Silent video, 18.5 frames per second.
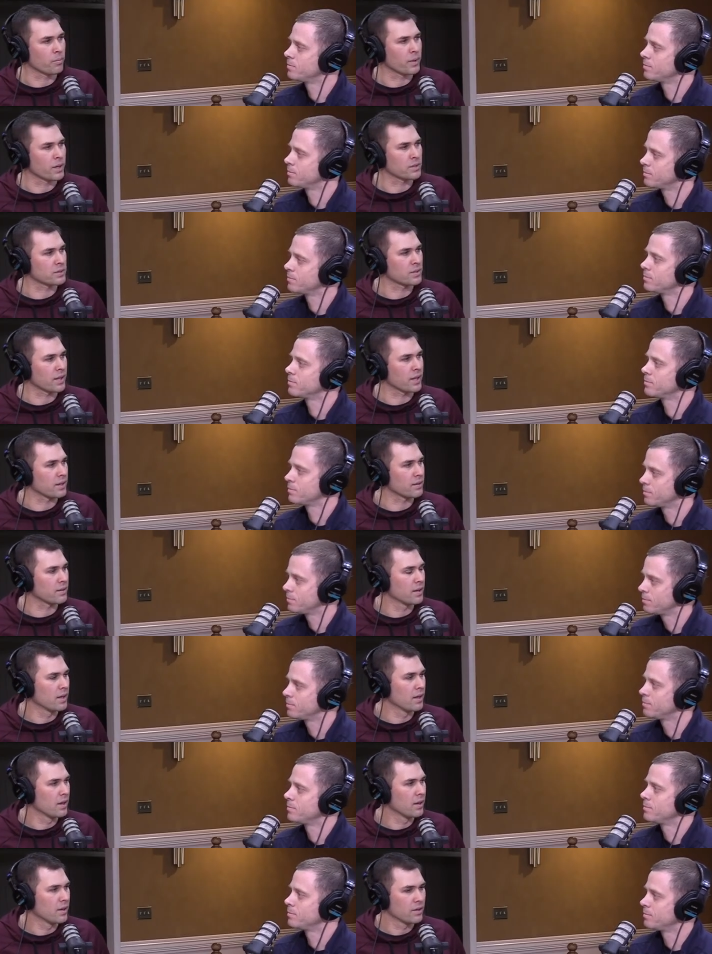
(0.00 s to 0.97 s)
Speaker 1: much
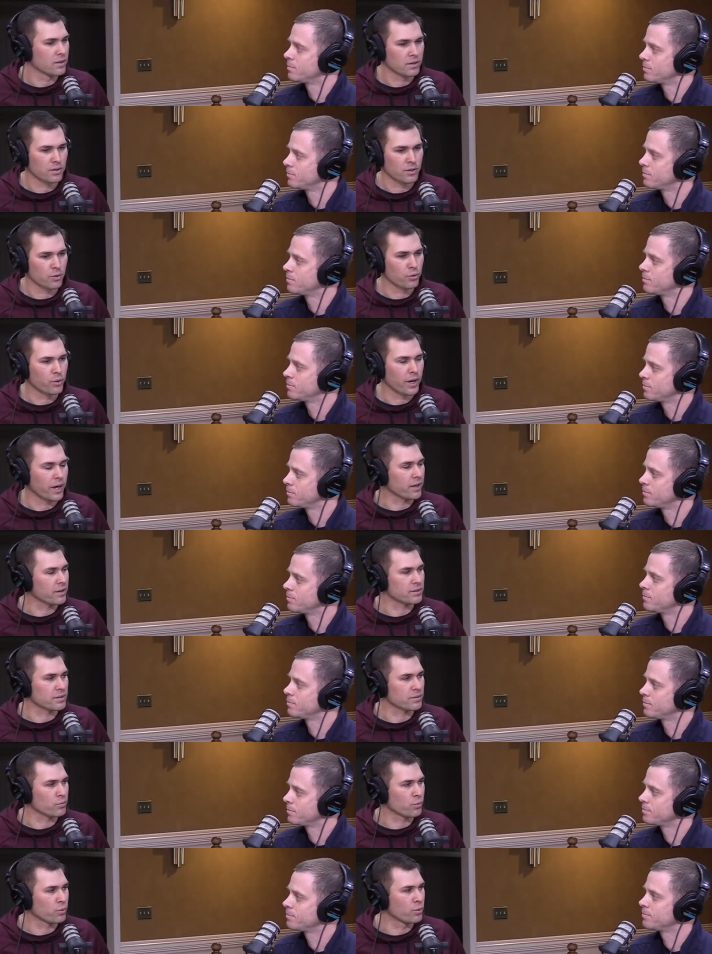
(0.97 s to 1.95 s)
that who
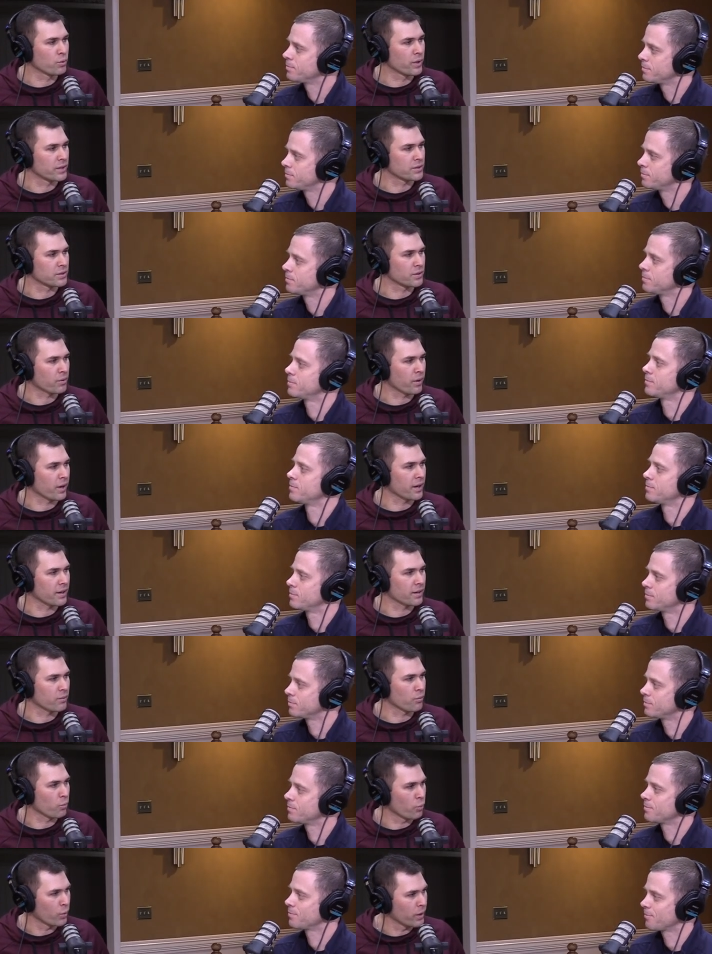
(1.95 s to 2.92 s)
cares who gets the
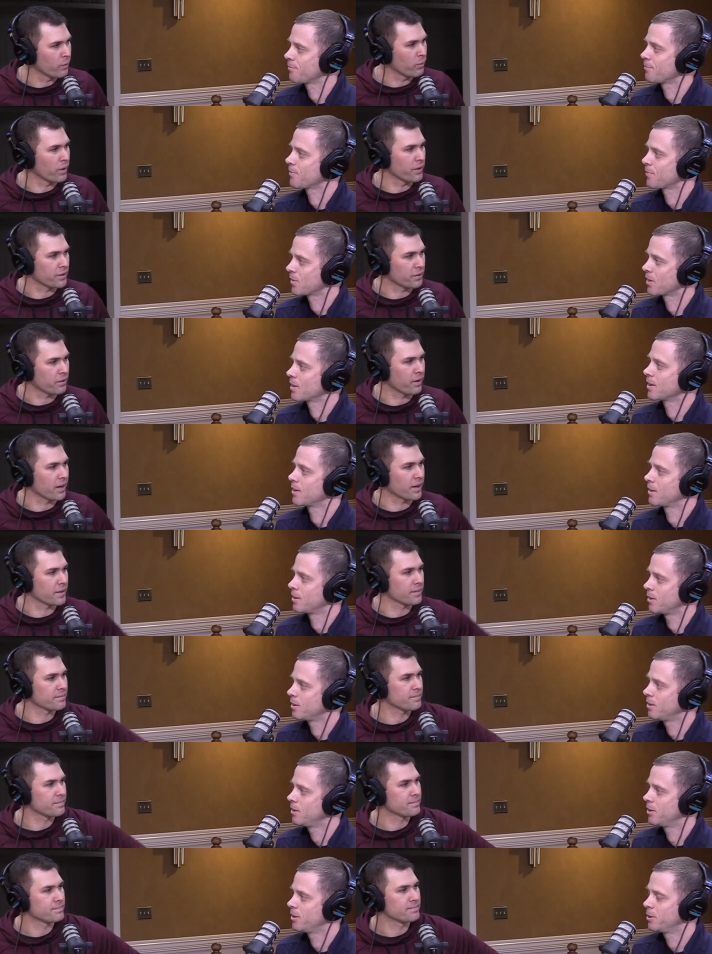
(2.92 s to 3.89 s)
credit? We want the
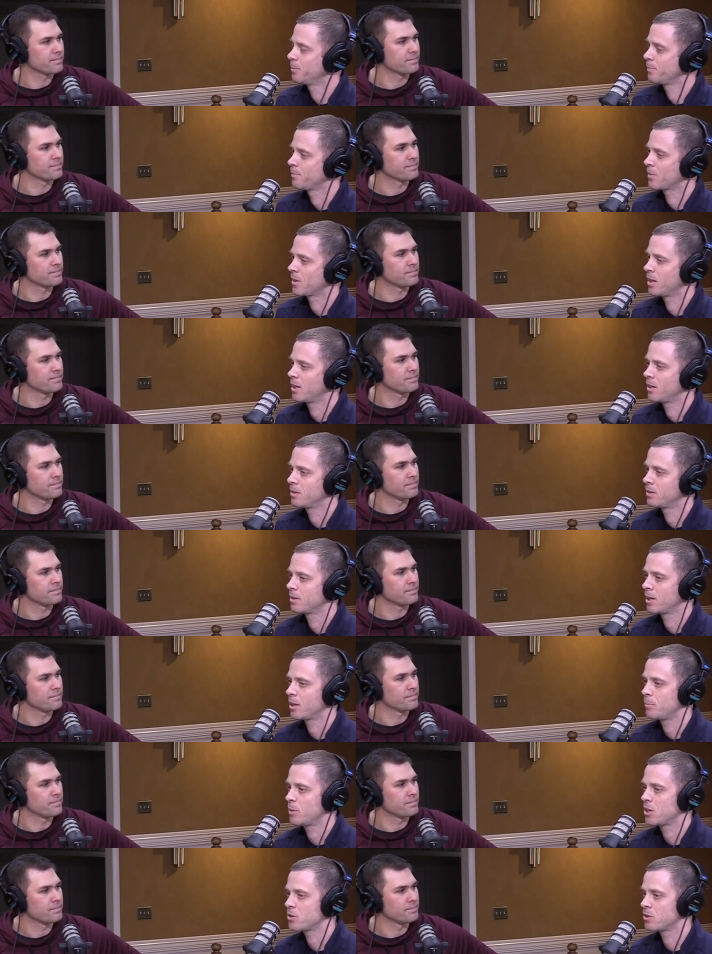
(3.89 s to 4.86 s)
credit.
Speaker 2: Yeah, and
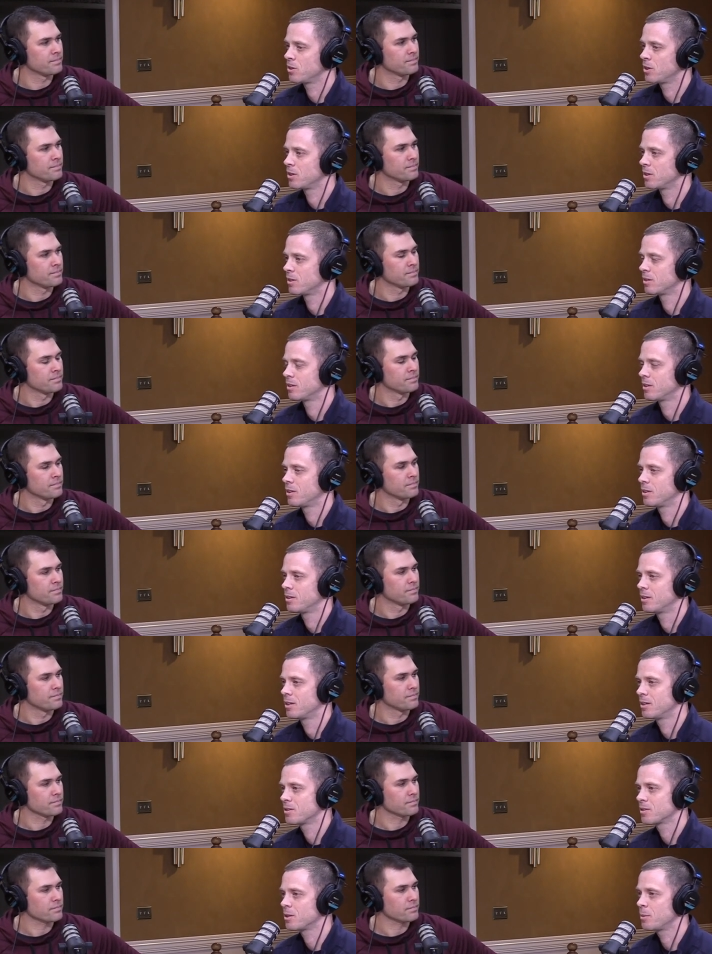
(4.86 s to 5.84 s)
I imagine that
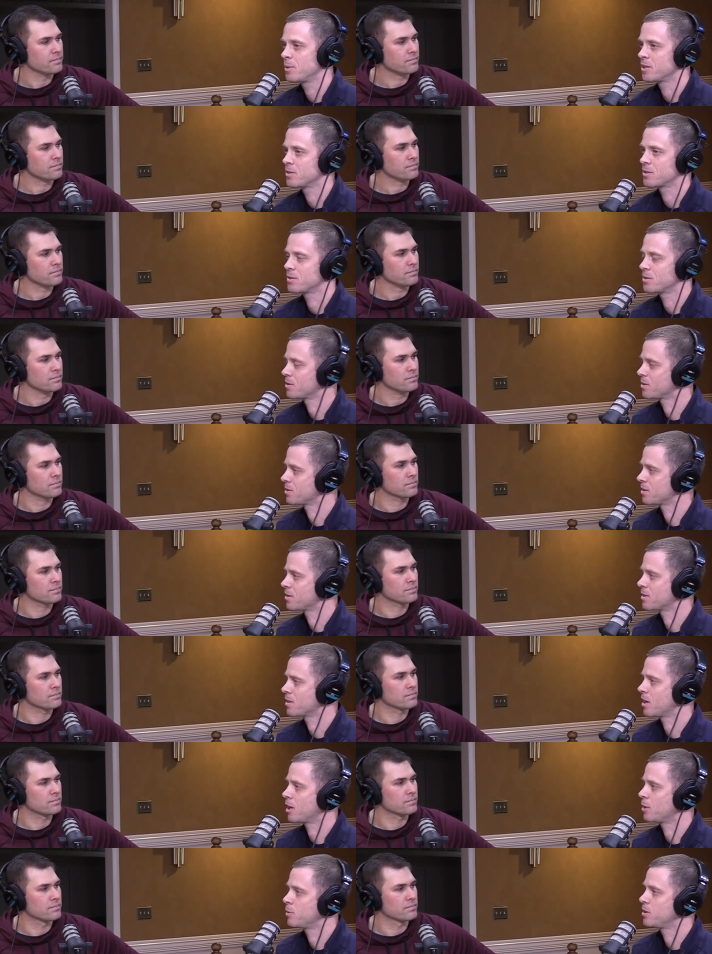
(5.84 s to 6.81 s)
uh, in some instances
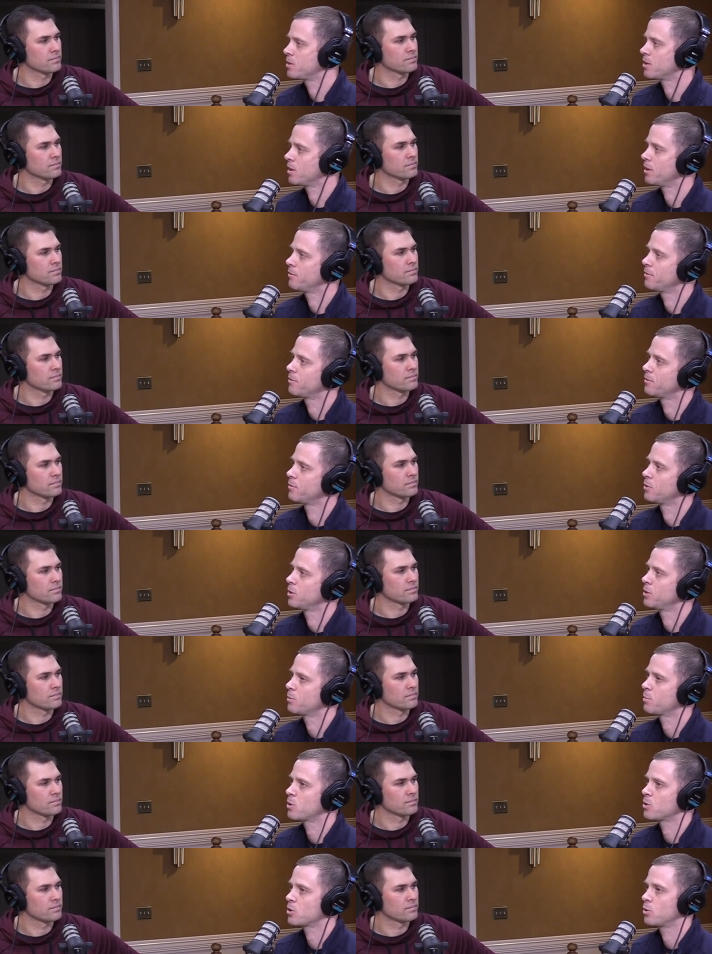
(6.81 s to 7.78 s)
it's got to be tough,
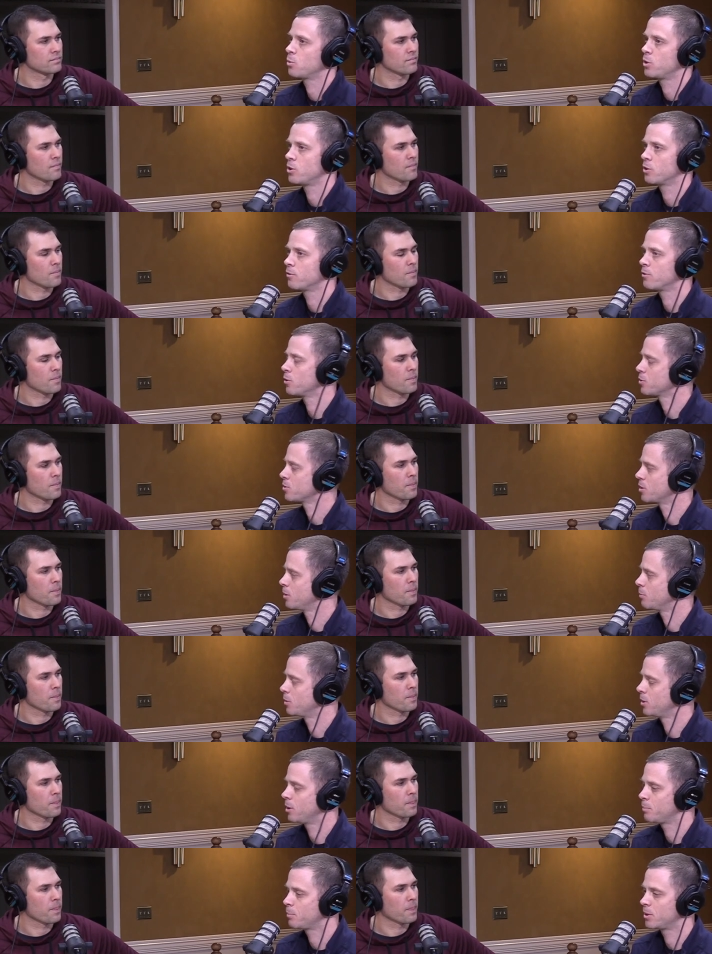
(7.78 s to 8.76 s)
especially when you're first
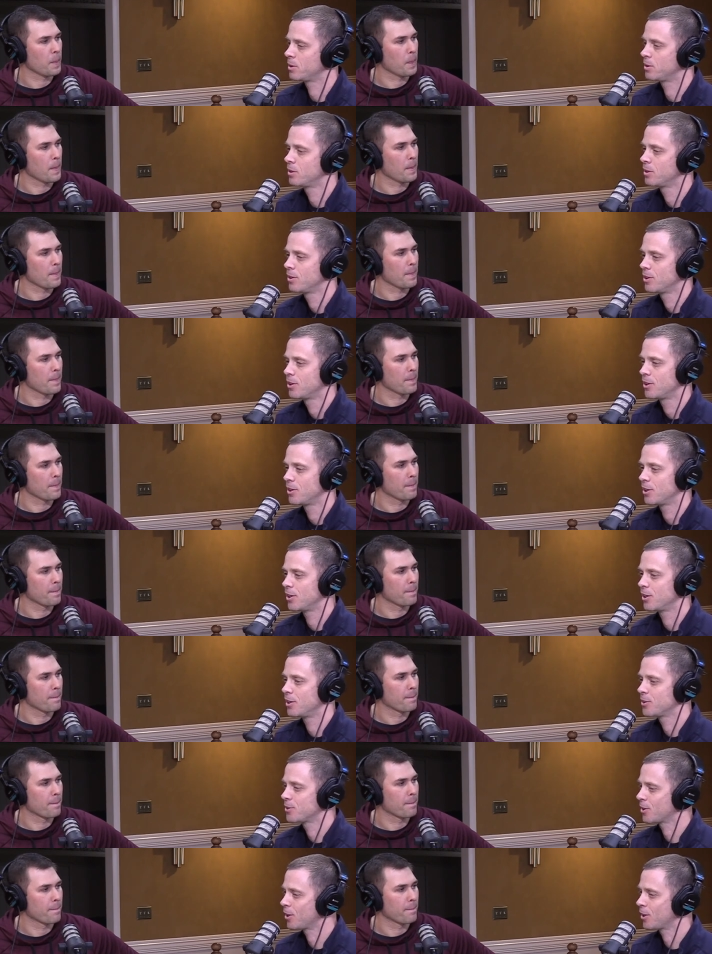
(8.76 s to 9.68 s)
coming up, and uh, it's